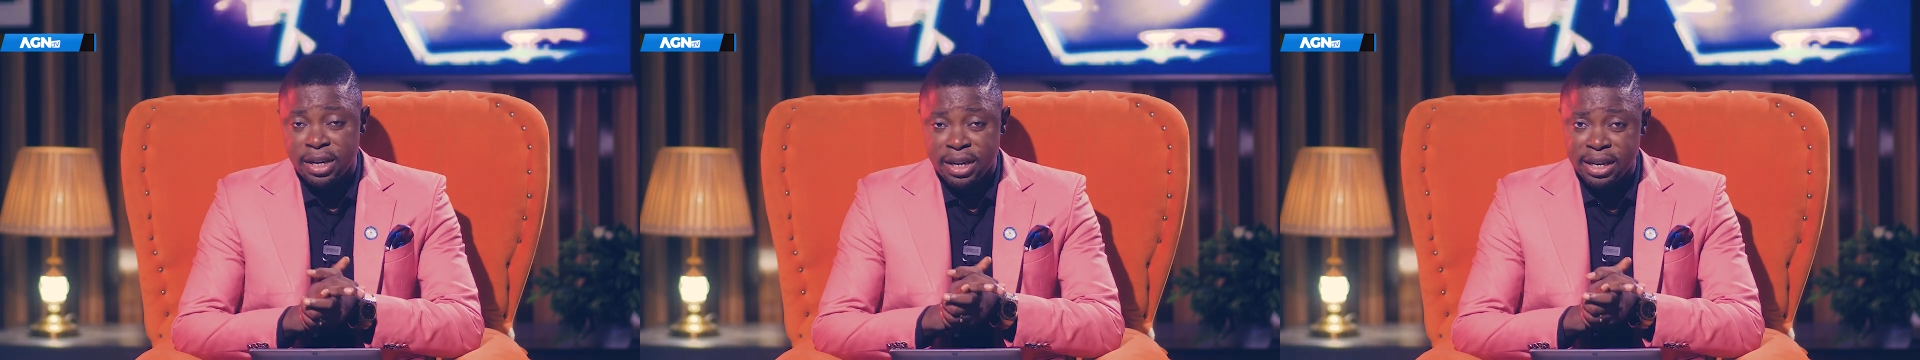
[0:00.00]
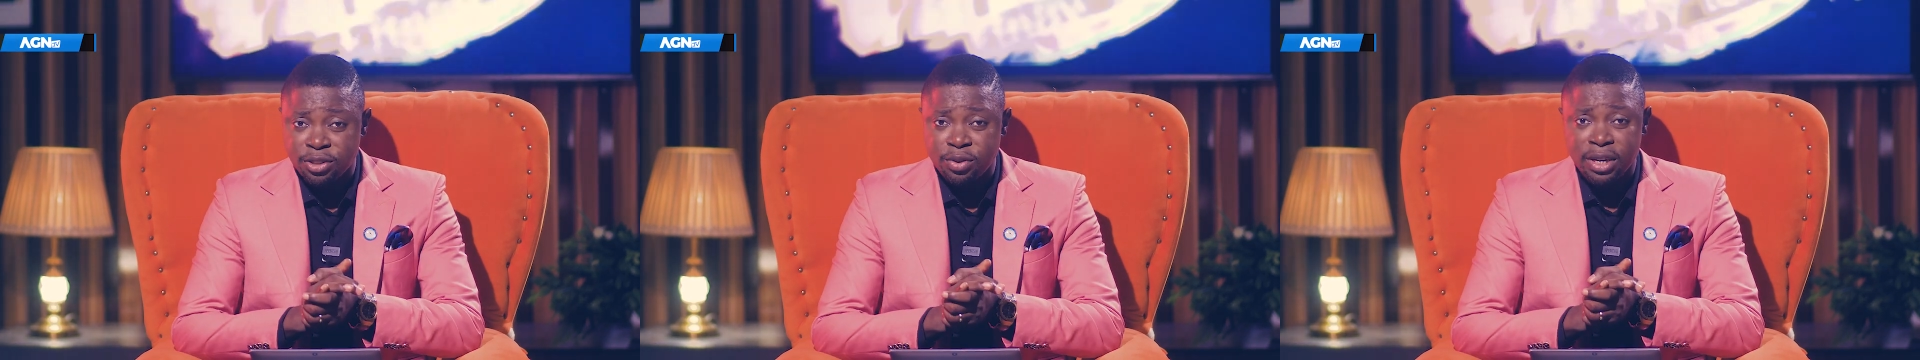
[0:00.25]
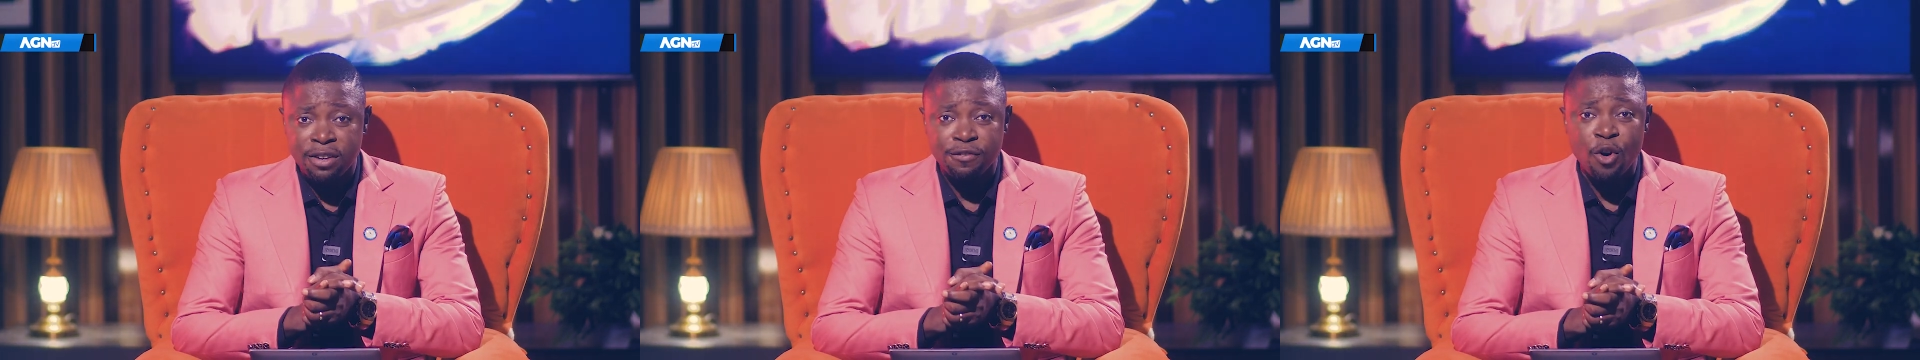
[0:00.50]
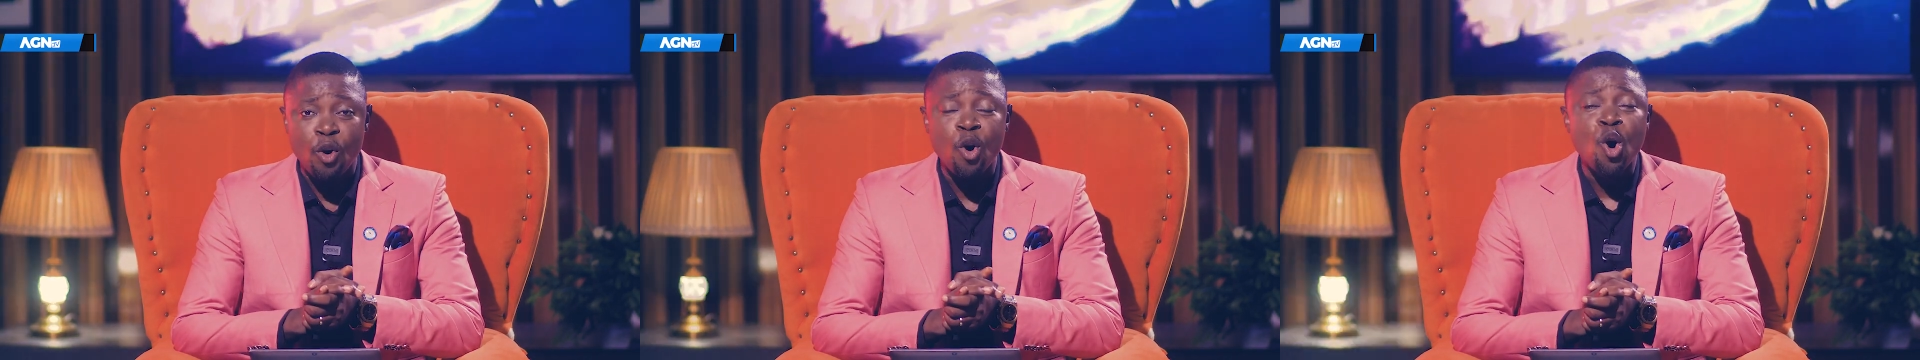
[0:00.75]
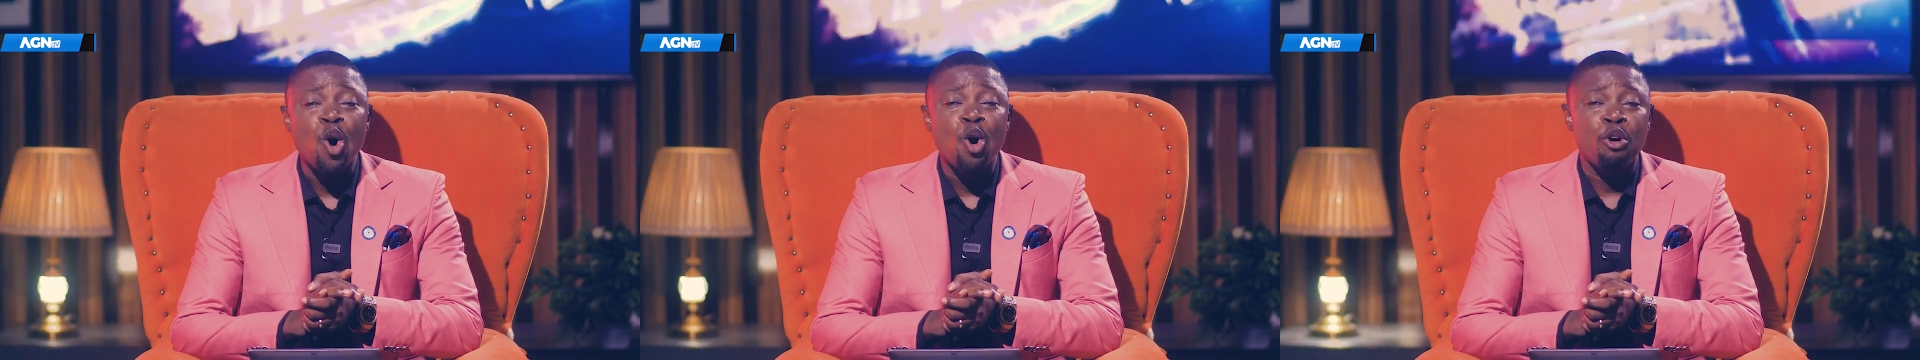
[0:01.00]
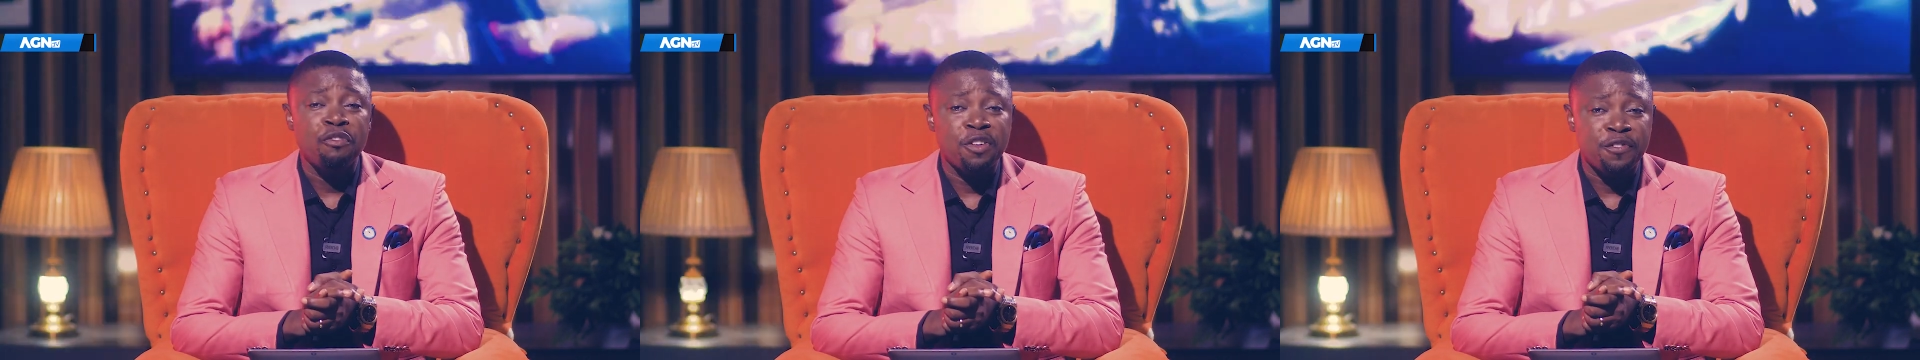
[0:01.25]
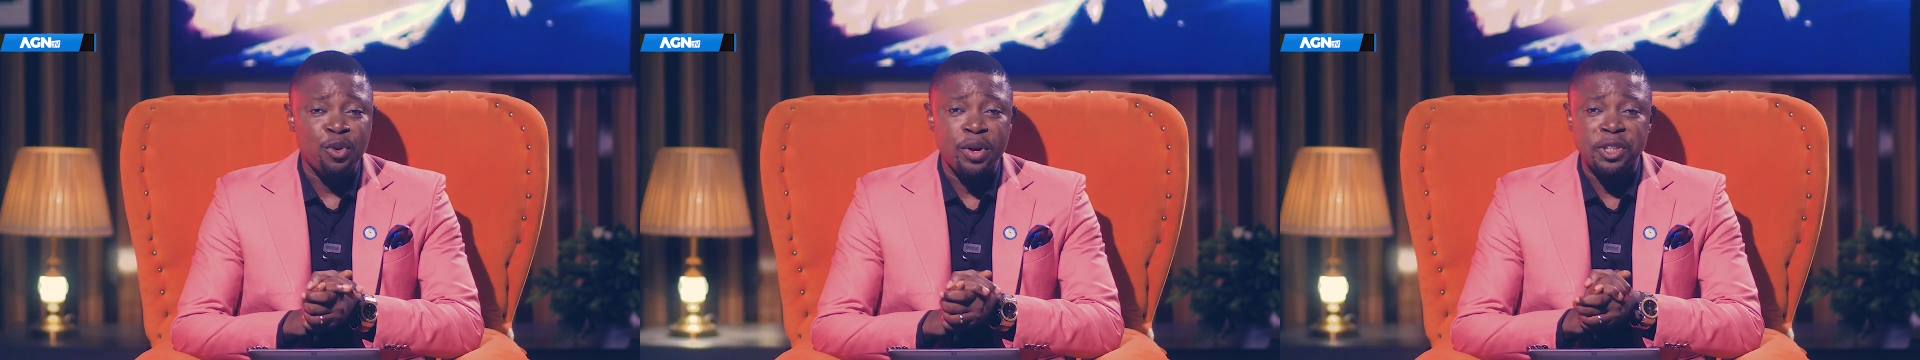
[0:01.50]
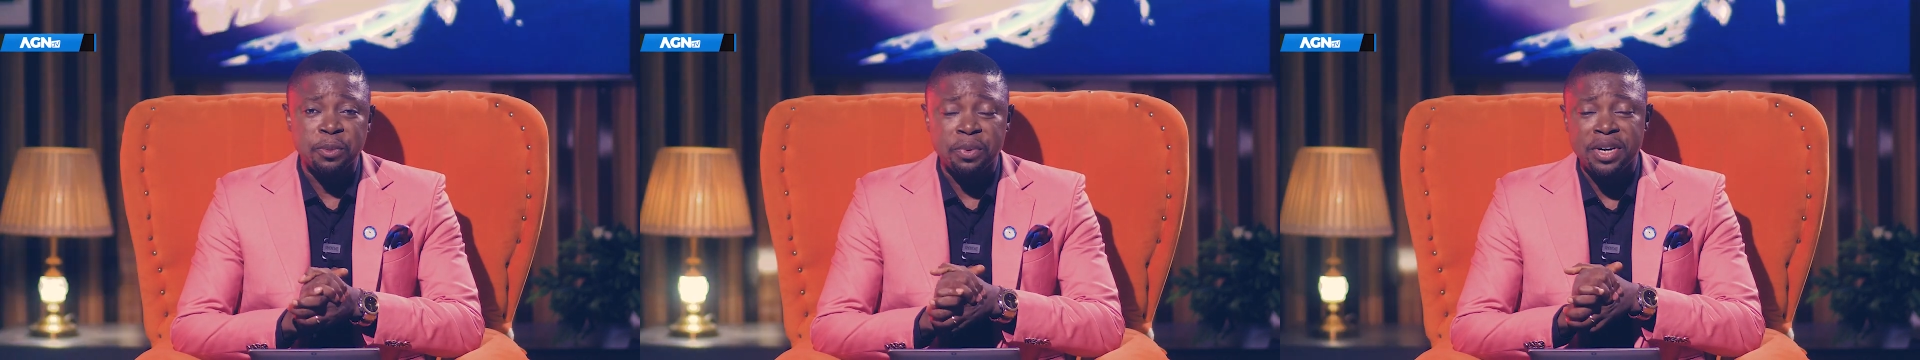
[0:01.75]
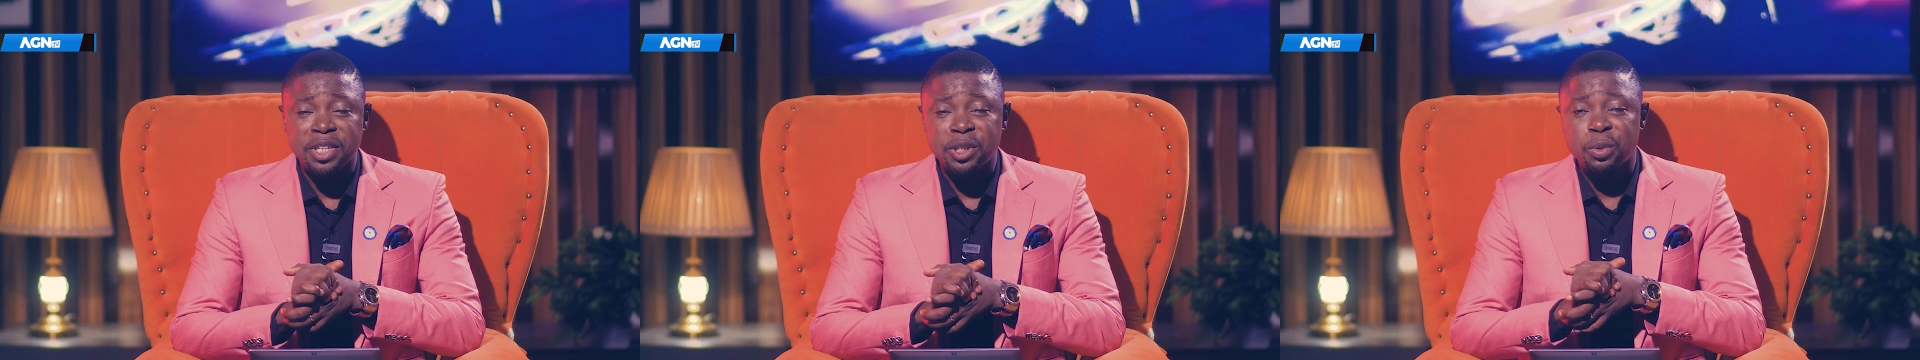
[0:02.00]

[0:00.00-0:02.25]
Get ready for overflow experience